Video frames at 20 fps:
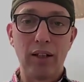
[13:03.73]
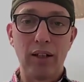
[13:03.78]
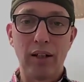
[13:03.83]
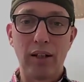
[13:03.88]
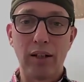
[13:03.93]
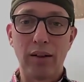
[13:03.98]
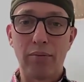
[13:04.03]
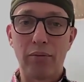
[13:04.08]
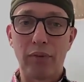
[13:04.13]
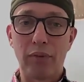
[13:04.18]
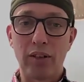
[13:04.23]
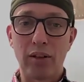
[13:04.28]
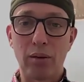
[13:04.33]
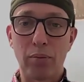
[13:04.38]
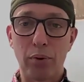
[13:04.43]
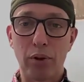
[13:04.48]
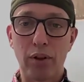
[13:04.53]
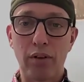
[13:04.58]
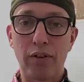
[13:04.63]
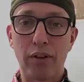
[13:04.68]
It's a
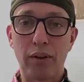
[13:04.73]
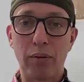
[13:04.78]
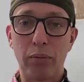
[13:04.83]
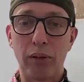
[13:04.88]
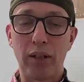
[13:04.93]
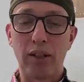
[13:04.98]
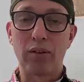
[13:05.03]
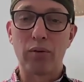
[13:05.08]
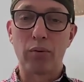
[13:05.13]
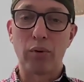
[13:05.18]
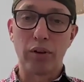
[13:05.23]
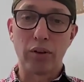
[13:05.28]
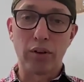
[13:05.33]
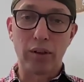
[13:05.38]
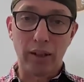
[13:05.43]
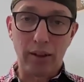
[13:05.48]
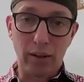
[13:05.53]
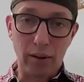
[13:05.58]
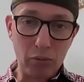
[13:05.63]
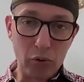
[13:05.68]
perfect place where you
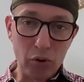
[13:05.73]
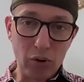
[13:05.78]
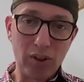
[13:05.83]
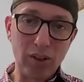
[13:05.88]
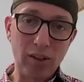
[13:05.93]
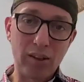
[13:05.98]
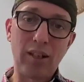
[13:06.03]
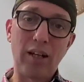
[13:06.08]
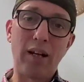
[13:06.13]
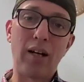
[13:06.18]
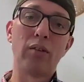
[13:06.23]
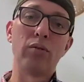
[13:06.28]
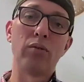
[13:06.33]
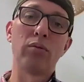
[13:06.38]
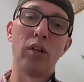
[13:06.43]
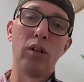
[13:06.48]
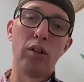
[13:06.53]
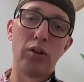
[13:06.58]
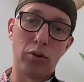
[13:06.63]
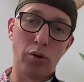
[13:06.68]
get them to sit
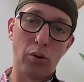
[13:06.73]
down,